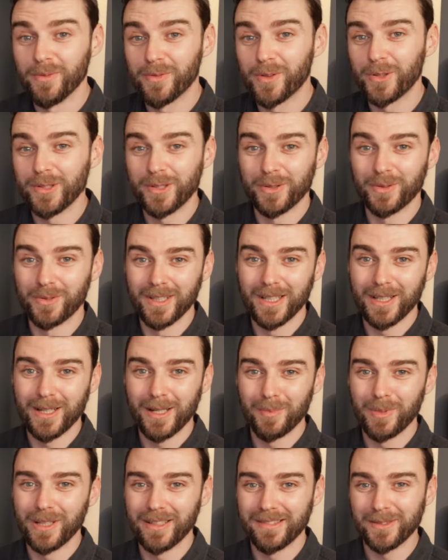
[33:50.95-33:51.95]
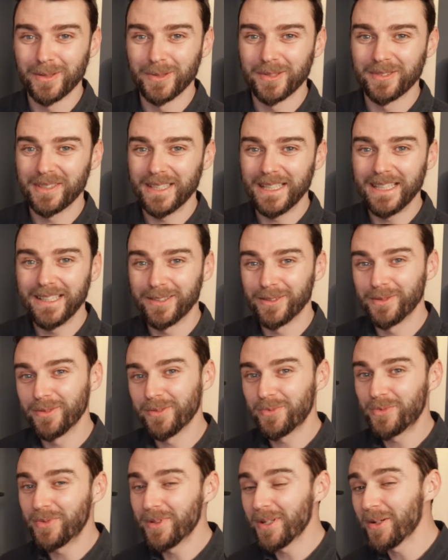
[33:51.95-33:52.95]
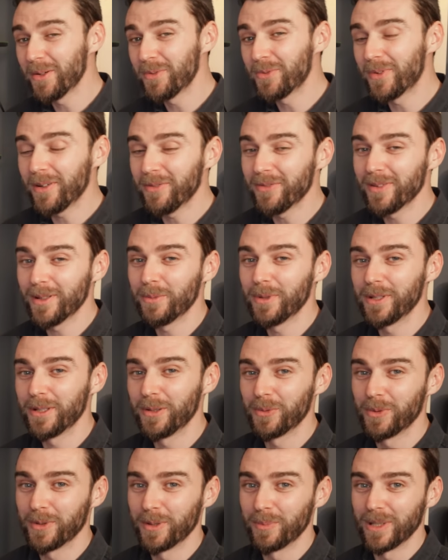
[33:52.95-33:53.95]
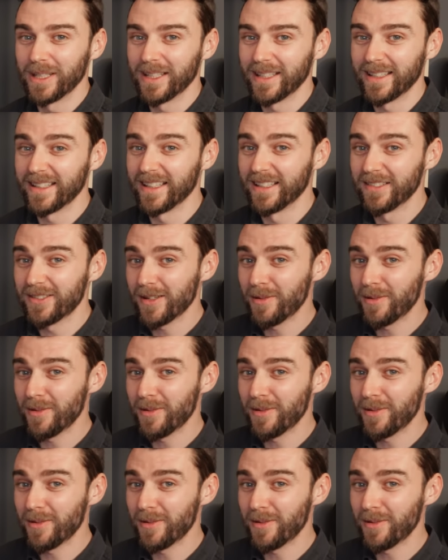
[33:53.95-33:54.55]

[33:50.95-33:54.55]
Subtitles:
you've got your reliably sourced seed, you know roughly when you want to be getting it